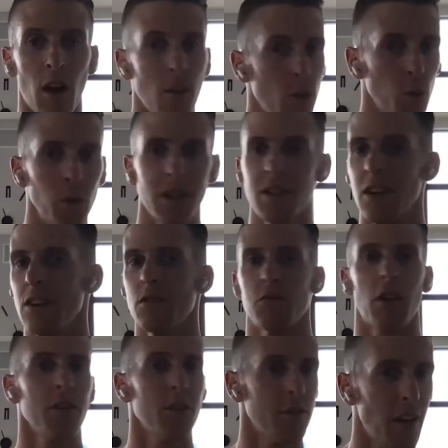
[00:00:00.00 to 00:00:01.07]
other whiskeys
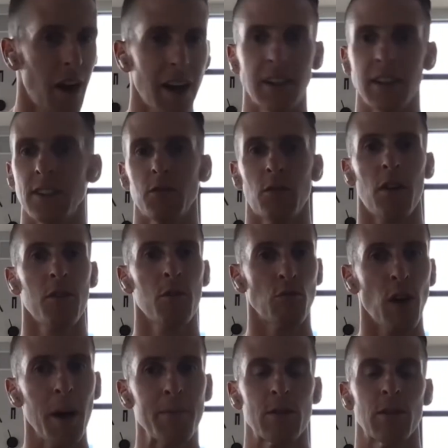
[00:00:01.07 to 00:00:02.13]
or other vodkas or other
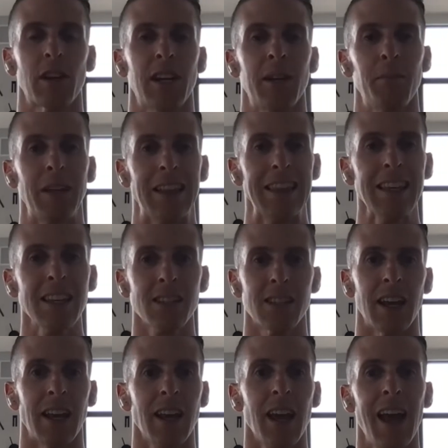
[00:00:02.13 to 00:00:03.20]
rums are going to be
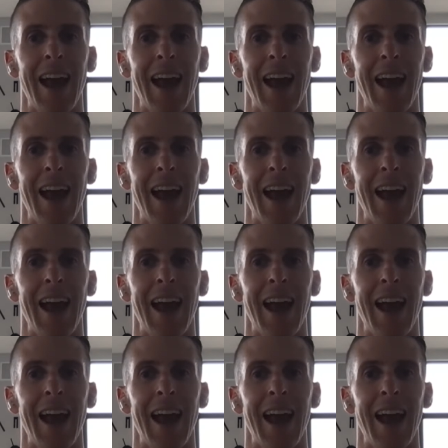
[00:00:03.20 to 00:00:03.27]
listed.